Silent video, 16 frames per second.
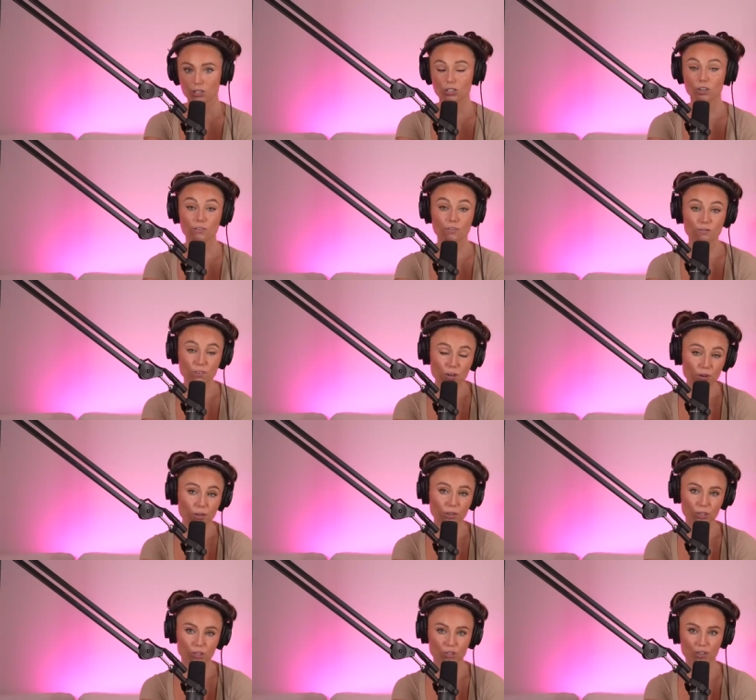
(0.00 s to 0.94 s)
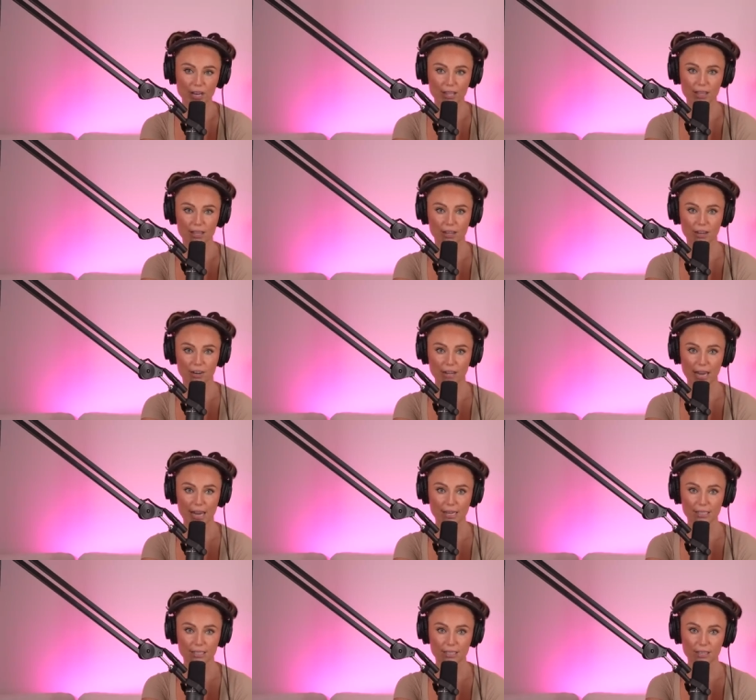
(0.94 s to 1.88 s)
To further strengthen their
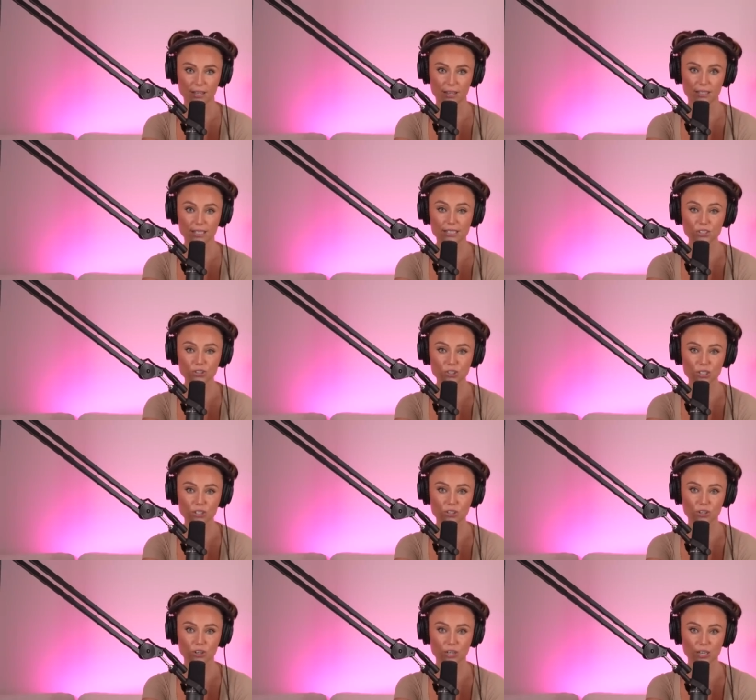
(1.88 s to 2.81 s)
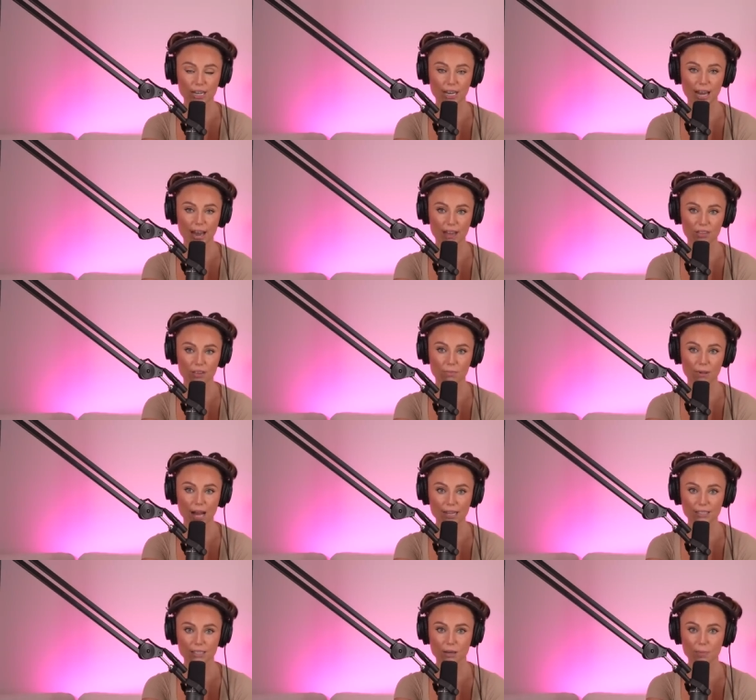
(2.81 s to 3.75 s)
case, the district attorney had the
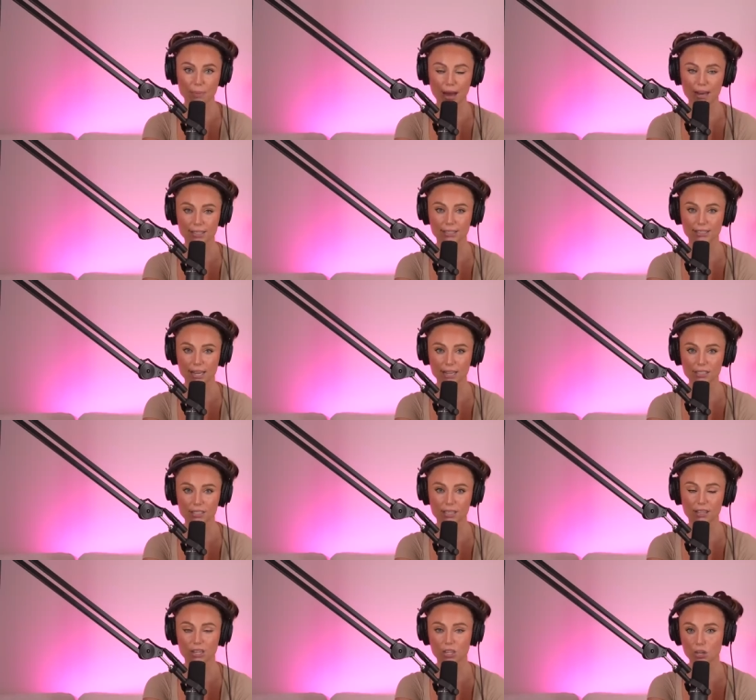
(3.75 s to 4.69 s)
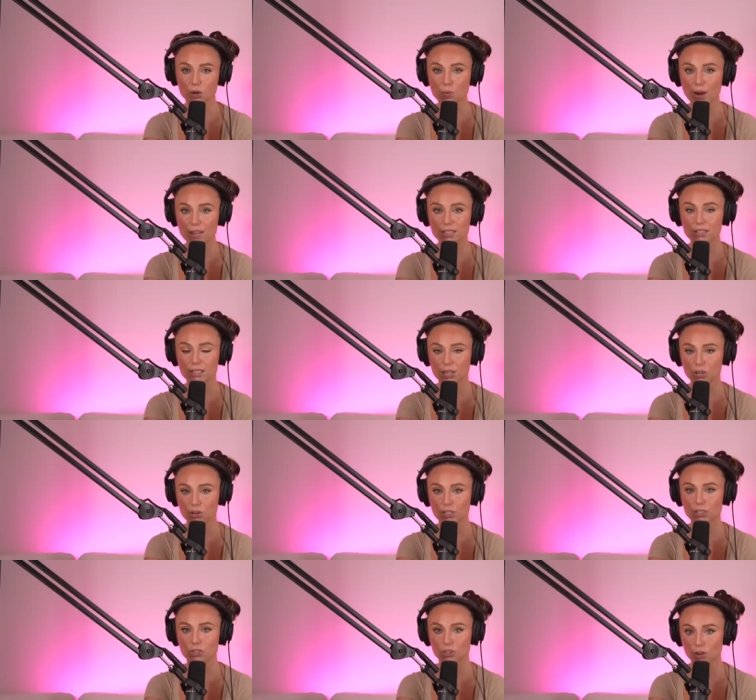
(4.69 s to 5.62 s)
plastic bags sent to the U.S.
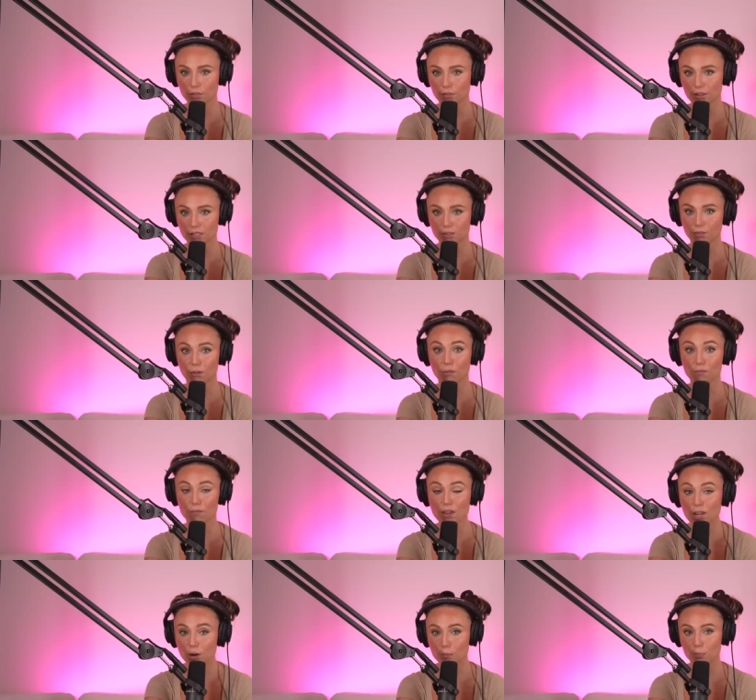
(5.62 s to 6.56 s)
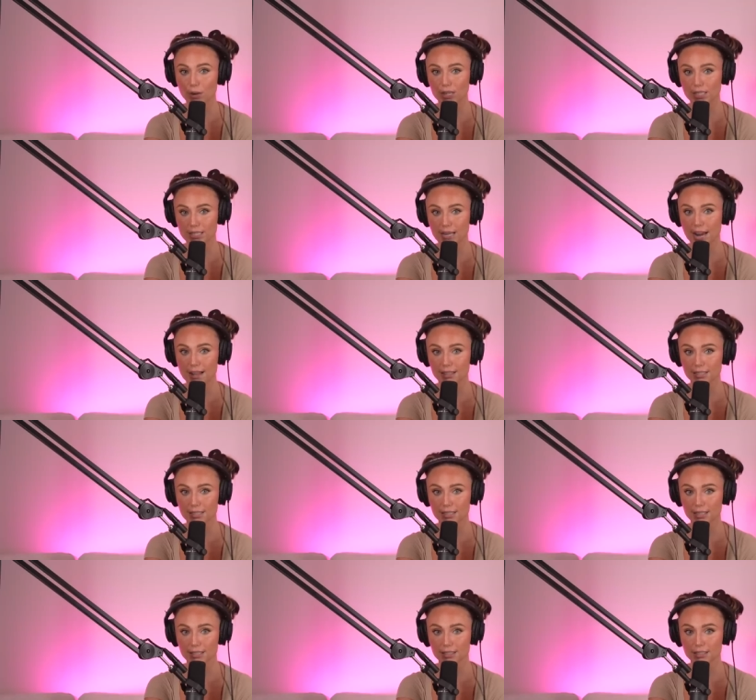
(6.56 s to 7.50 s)
Secret Service for fingerprint
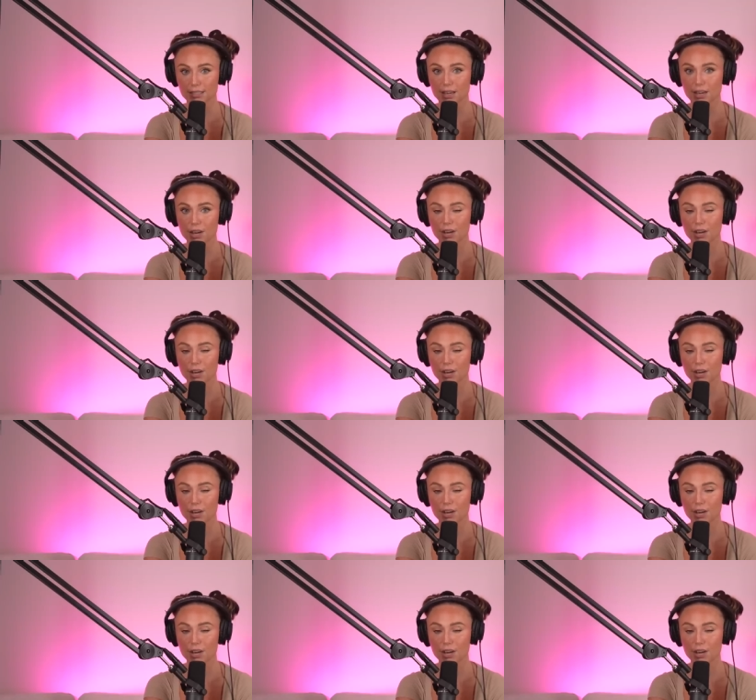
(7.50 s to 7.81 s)
analysis.